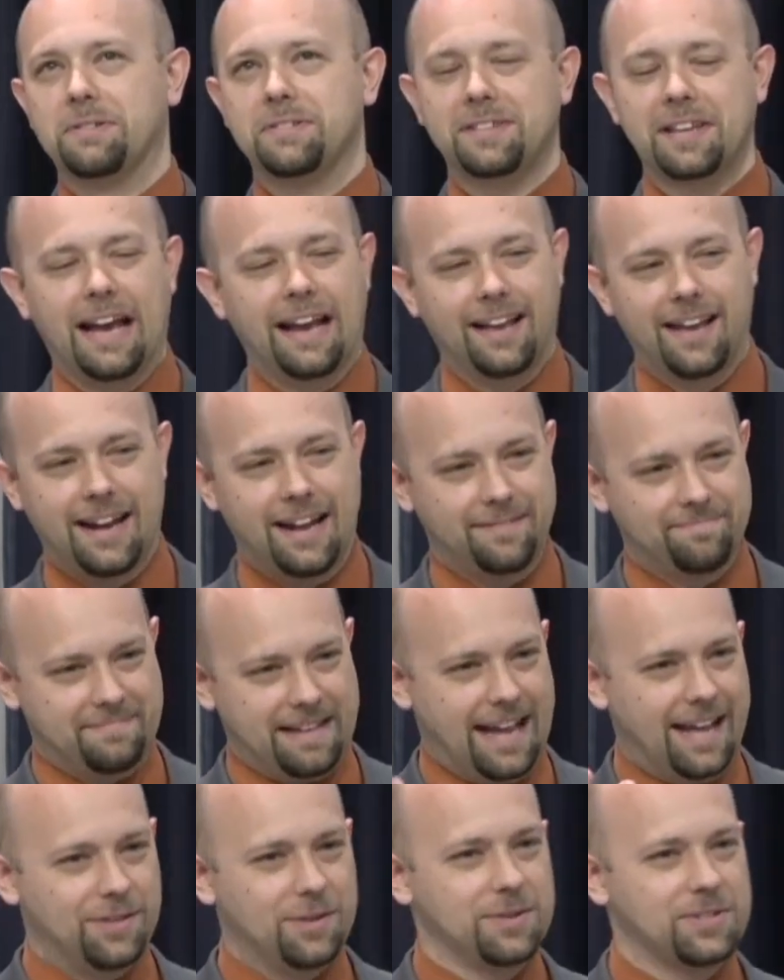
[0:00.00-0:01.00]
So I got to
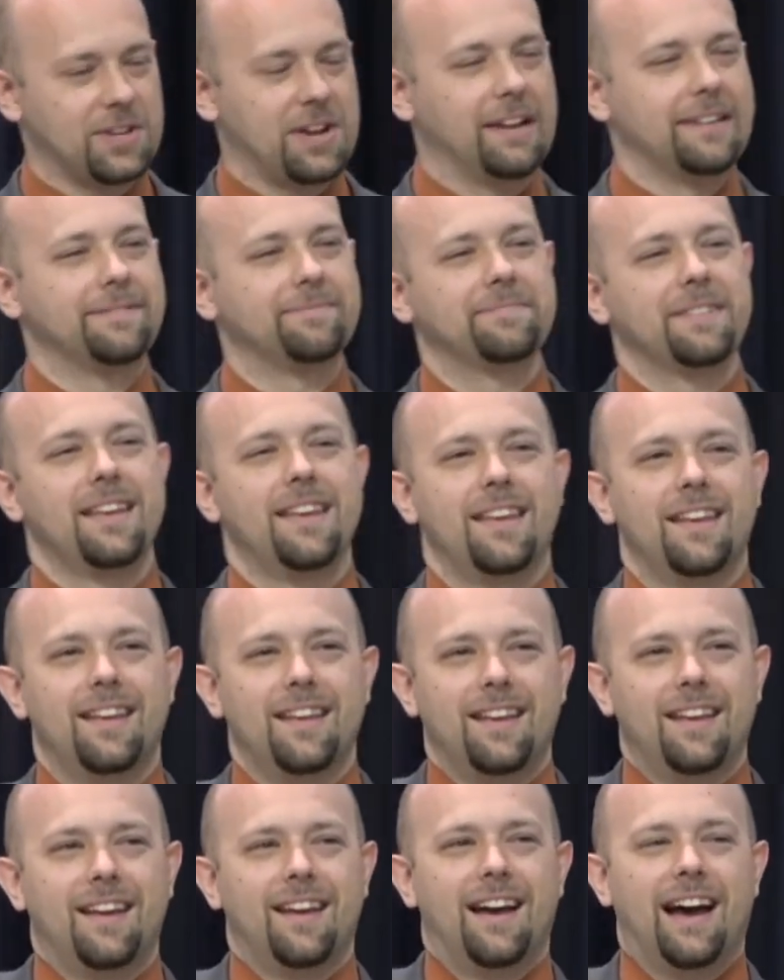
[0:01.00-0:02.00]
add those on.
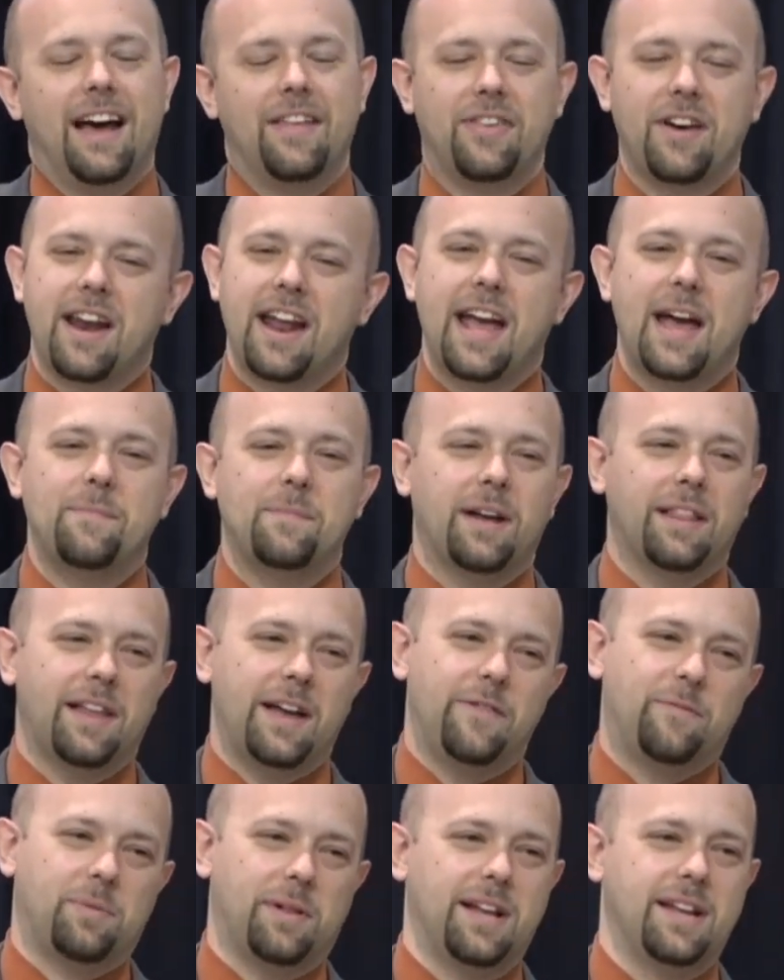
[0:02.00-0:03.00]
I thought I had my
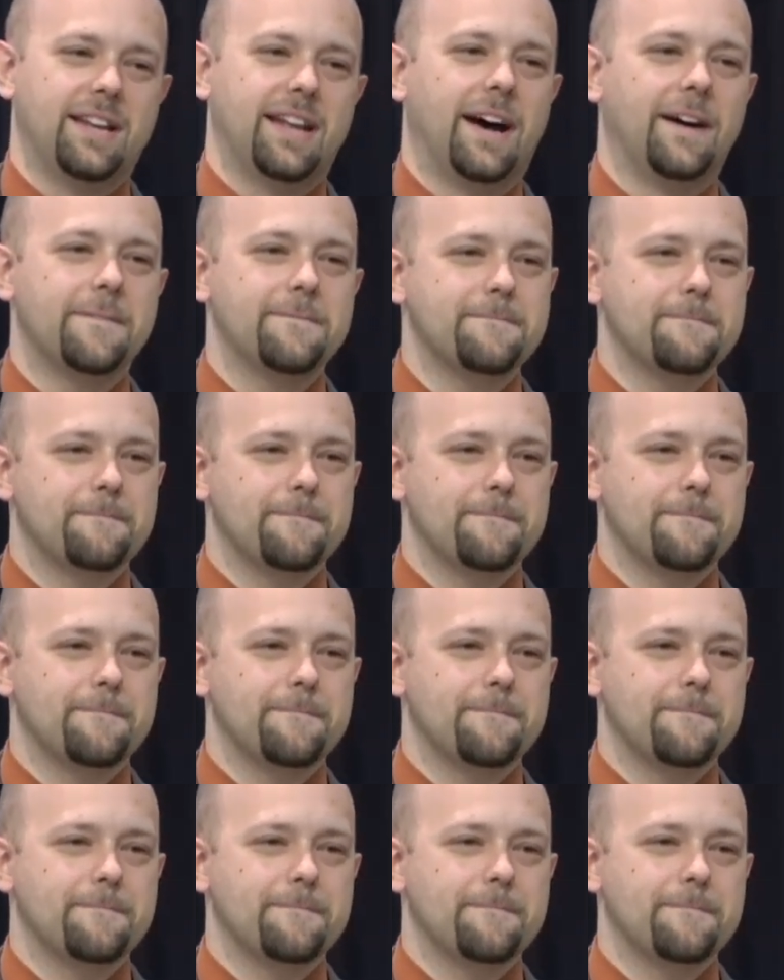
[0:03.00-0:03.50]
life planned out.